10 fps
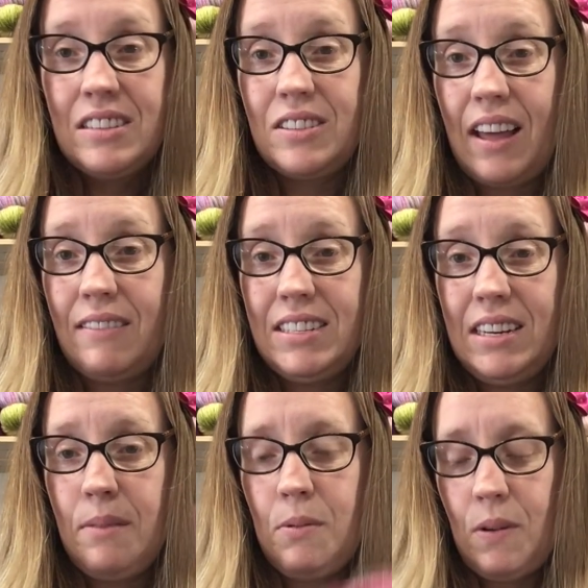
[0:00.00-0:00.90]
so that was the
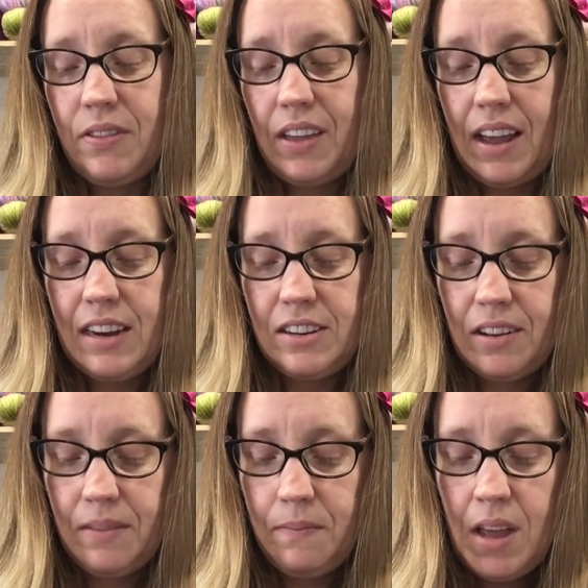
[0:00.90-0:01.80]
number one thing I took.
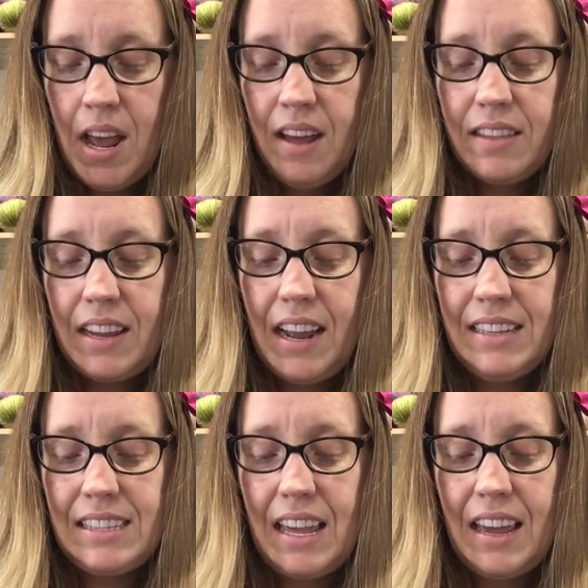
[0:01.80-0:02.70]
The
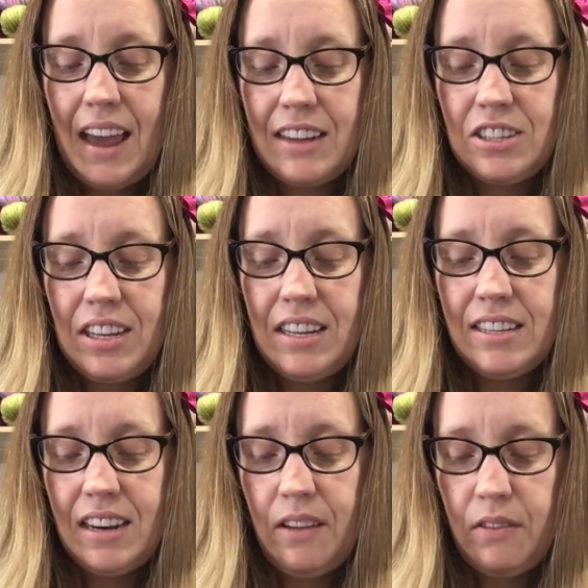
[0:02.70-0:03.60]
next thing actually
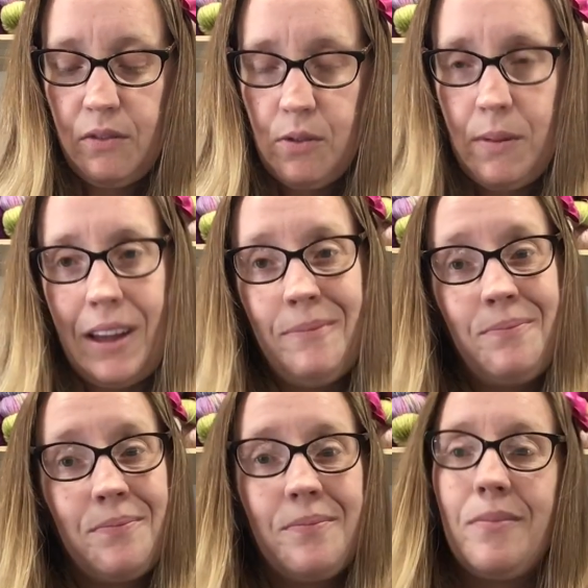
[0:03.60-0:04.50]
isn't even for me
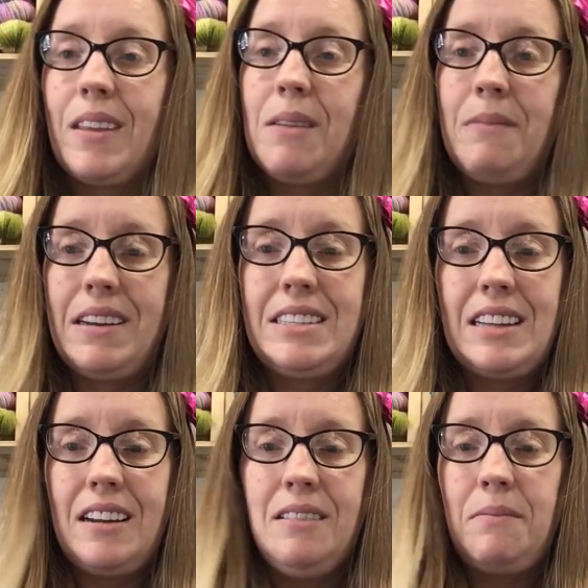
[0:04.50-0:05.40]
my
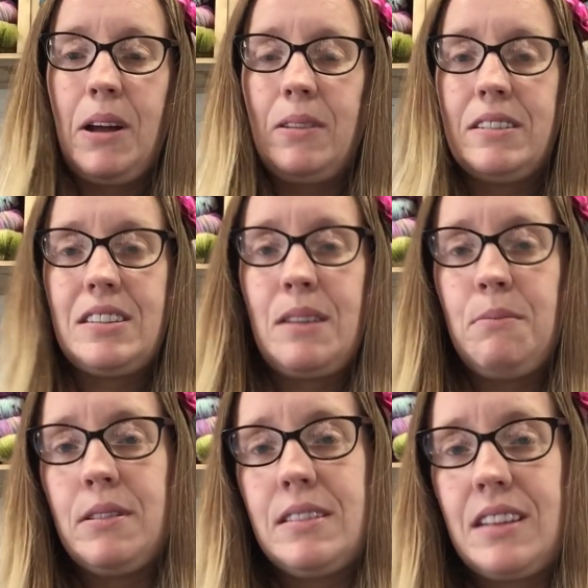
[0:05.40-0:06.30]
son, my older son
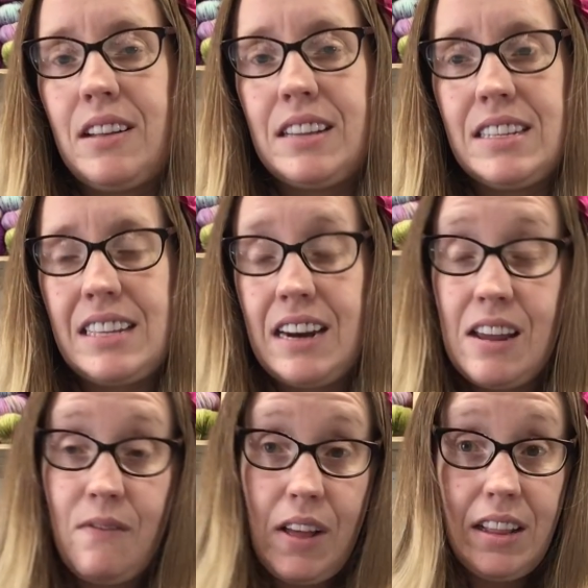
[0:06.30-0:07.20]
Bruce, saw this and he
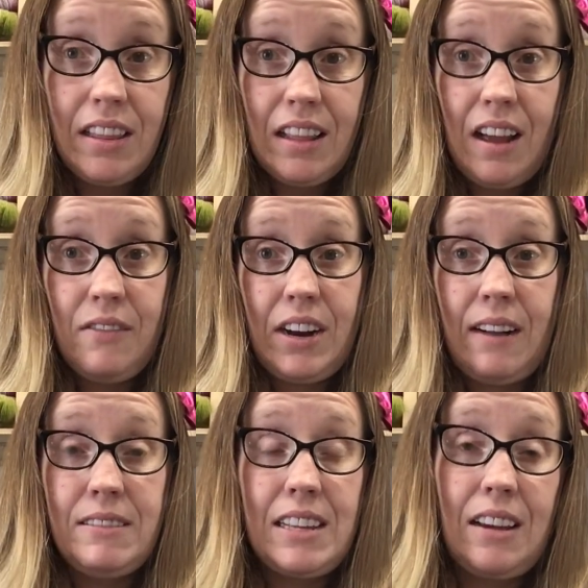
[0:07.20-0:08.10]
fell in love. And I
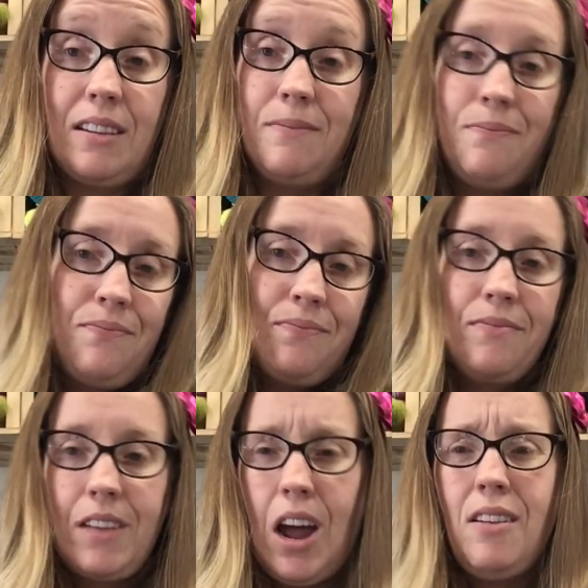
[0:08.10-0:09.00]
was like,
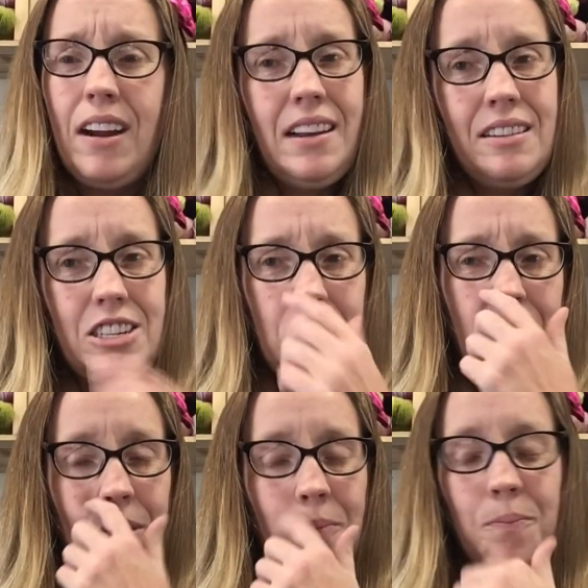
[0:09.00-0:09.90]
all right, sure.